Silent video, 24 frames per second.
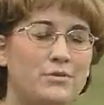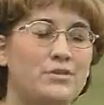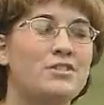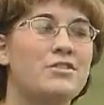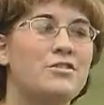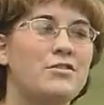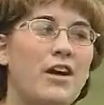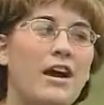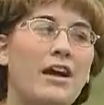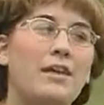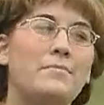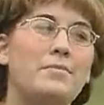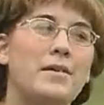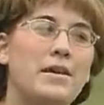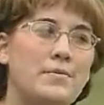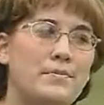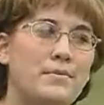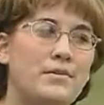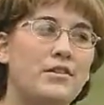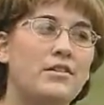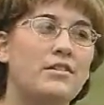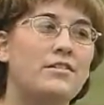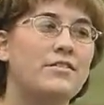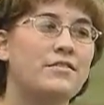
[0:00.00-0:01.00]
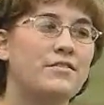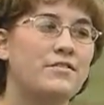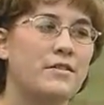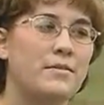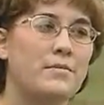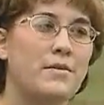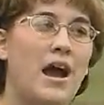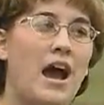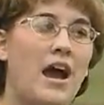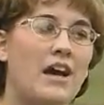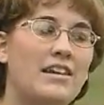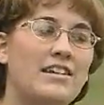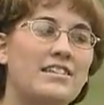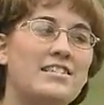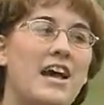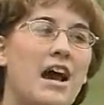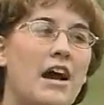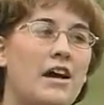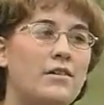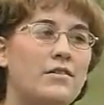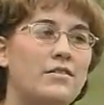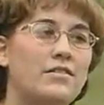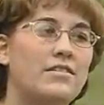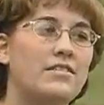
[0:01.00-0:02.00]
we're drawing people from out of
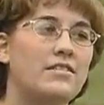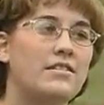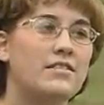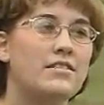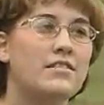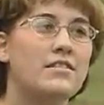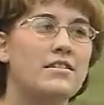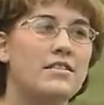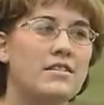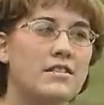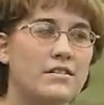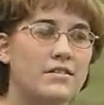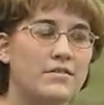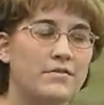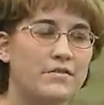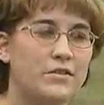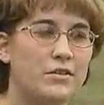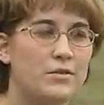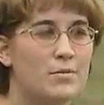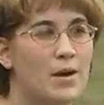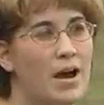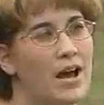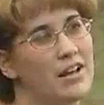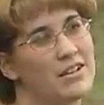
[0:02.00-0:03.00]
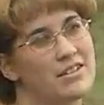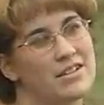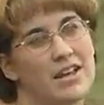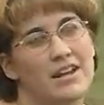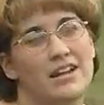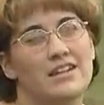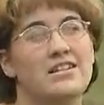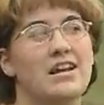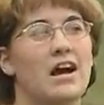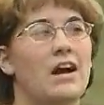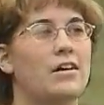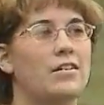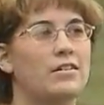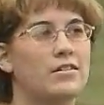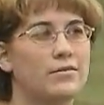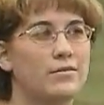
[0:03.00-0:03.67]
town, a few miles out of town